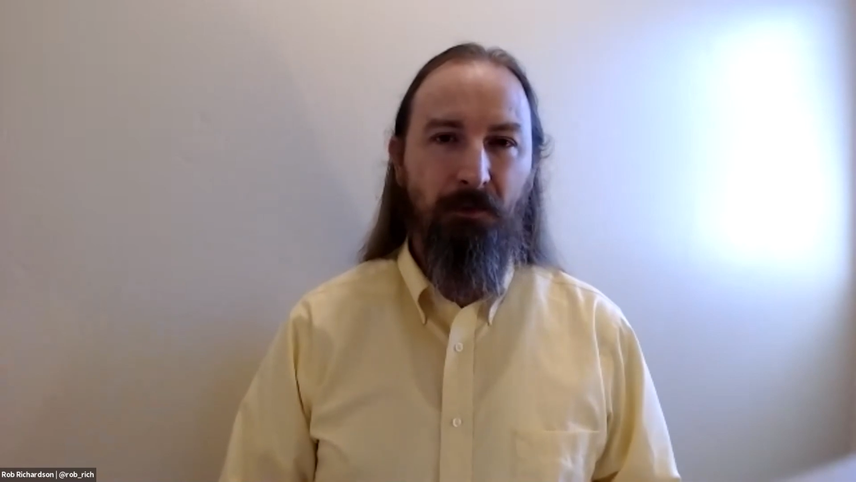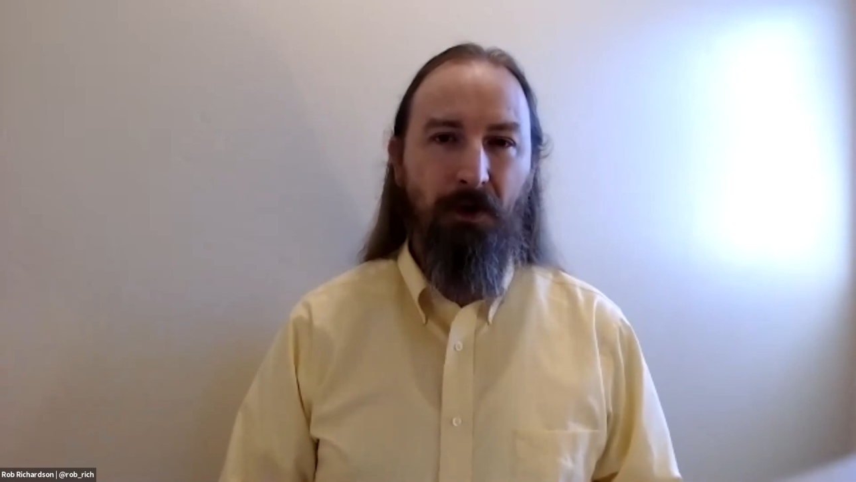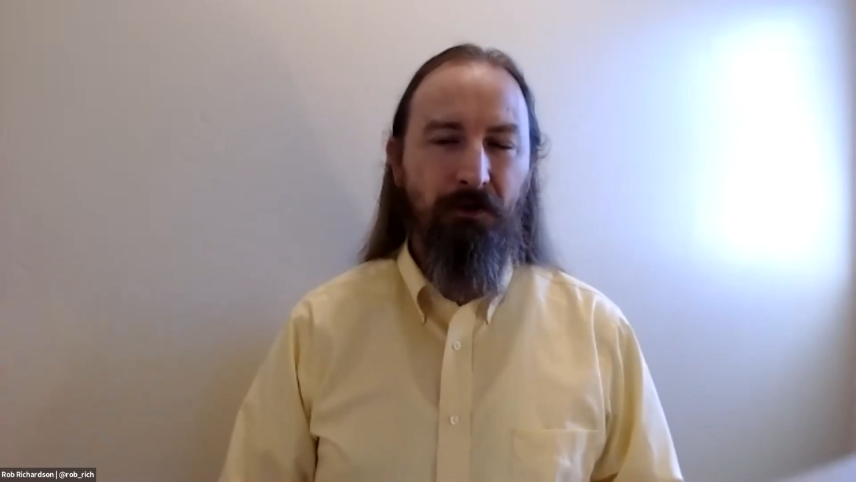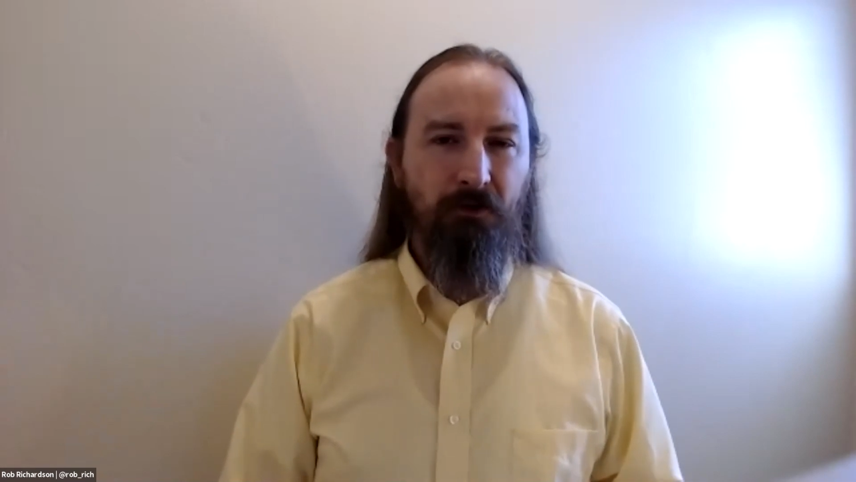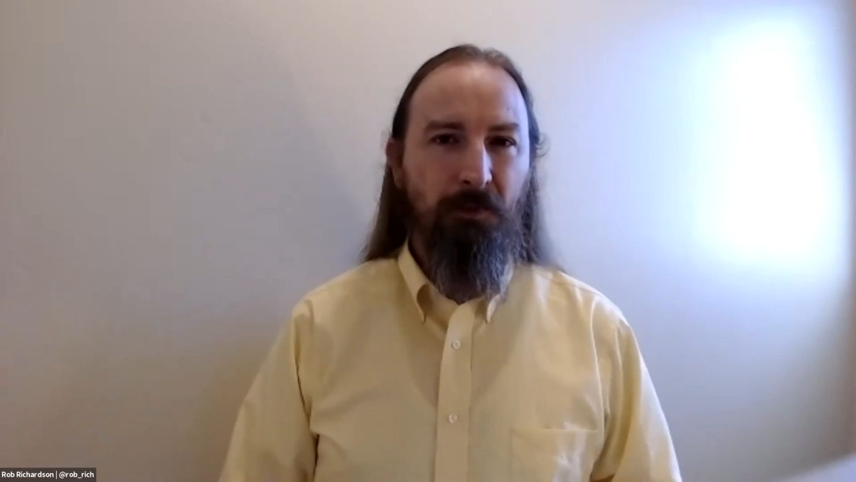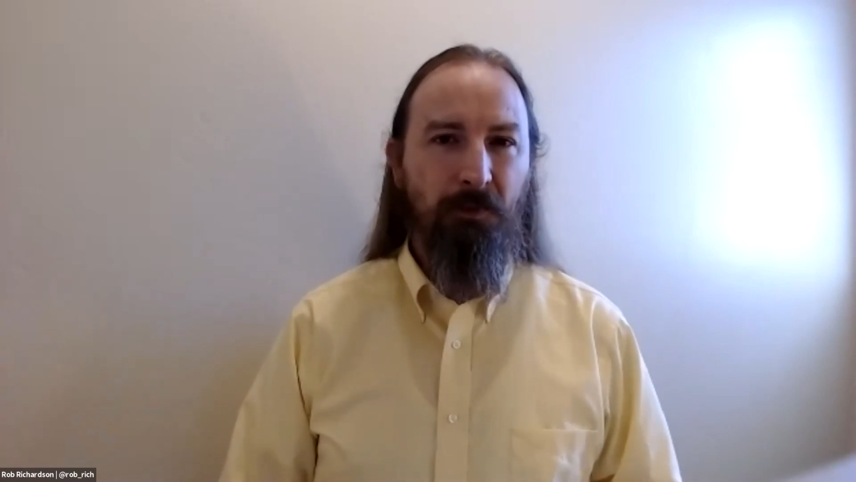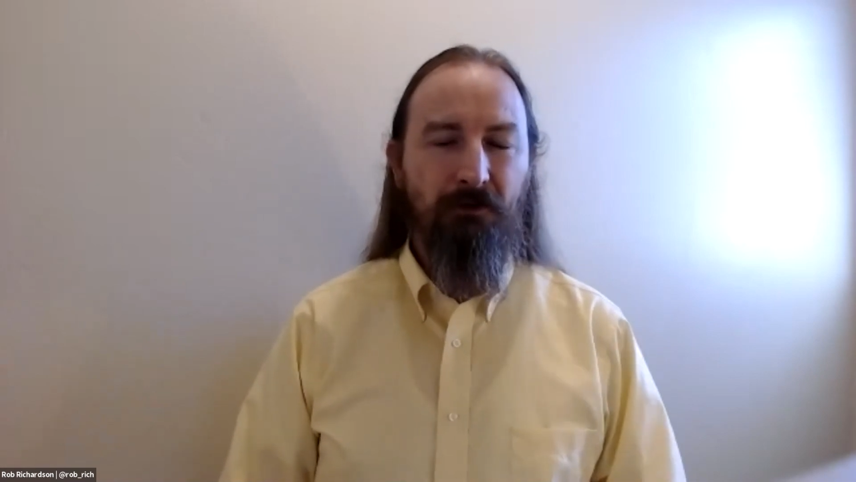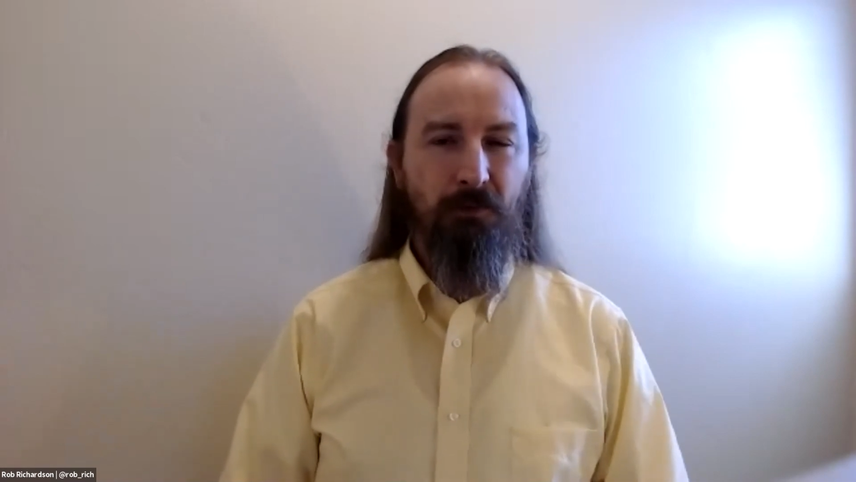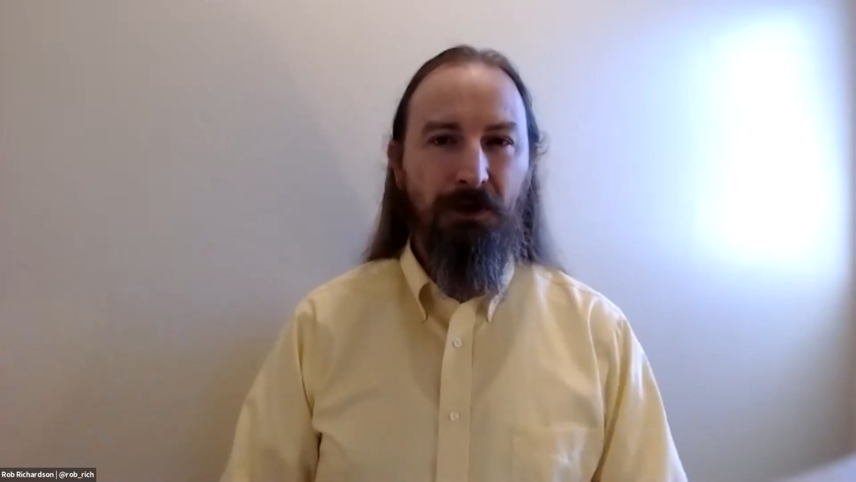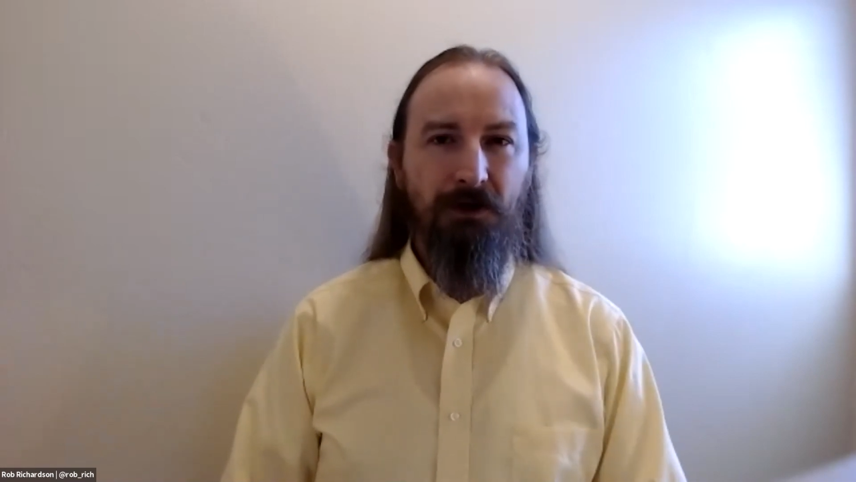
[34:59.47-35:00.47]
bothers me a
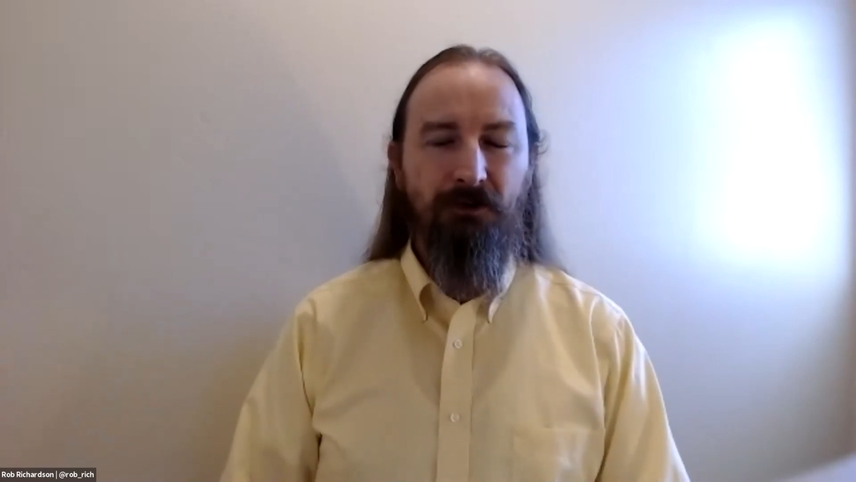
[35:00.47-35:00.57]
smidge